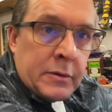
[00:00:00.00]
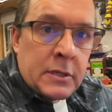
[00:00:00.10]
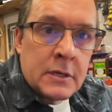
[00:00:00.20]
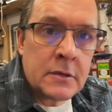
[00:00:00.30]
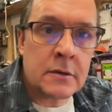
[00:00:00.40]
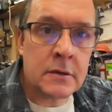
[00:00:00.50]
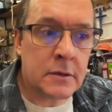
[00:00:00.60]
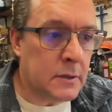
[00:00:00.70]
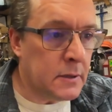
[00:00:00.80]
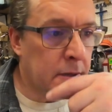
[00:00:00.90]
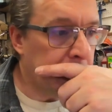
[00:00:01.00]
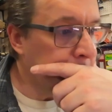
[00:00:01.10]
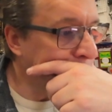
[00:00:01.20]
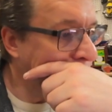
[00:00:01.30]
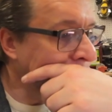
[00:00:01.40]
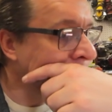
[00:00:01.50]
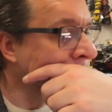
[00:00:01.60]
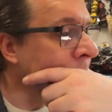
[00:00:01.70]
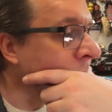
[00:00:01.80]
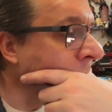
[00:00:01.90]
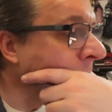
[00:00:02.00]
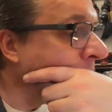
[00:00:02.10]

with the other paint stuff.